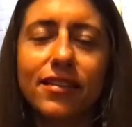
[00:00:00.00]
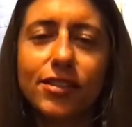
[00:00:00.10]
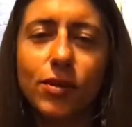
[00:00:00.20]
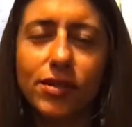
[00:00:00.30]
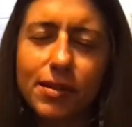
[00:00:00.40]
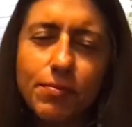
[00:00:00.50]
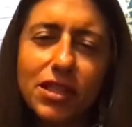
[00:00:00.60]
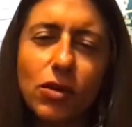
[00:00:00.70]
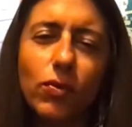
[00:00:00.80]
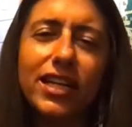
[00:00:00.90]
So it's
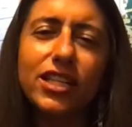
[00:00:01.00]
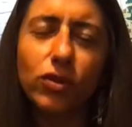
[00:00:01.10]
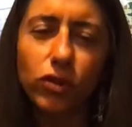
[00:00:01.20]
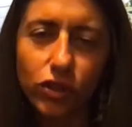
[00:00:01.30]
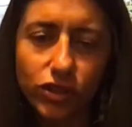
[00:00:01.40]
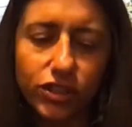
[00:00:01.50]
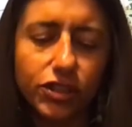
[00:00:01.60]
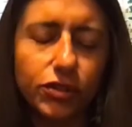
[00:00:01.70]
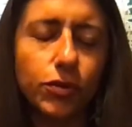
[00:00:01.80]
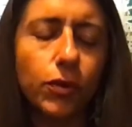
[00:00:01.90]
something that we need to learn
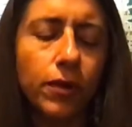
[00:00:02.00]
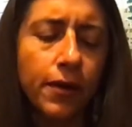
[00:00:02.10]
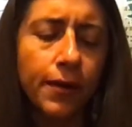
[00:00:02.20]
to